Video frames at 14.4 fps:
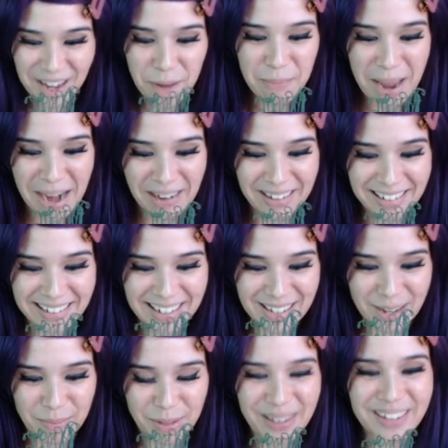apparently,
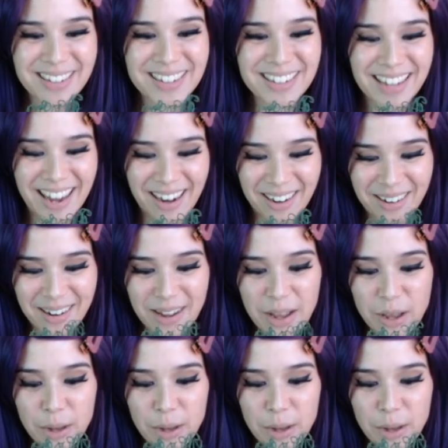so I'm a little scared.